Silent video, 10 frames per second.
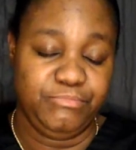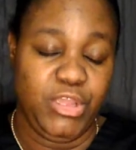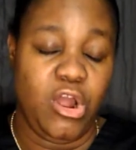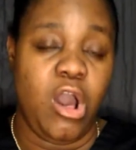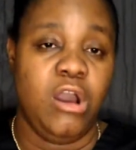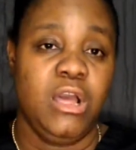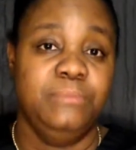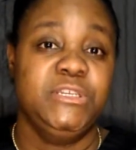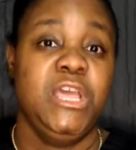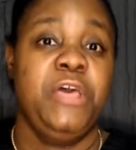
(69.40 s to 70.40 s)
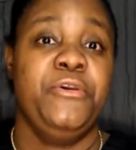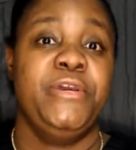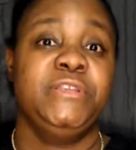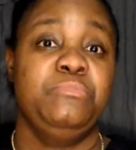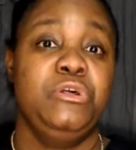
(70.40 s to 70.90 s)
it'll all come together
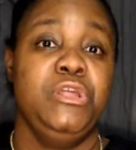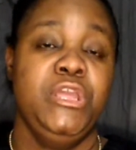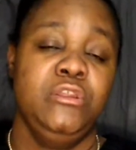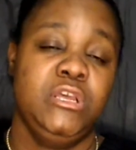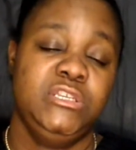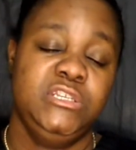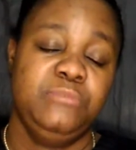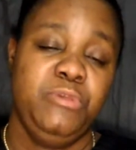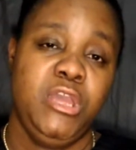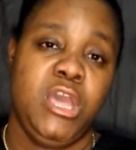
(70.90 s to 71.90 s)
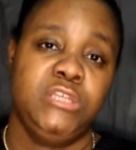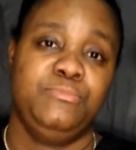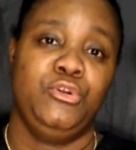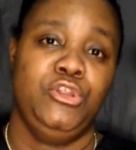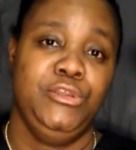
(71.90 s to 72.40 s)
as bullying, because he's a big-ass
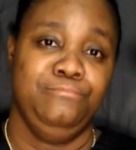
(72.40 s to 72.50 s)
bully.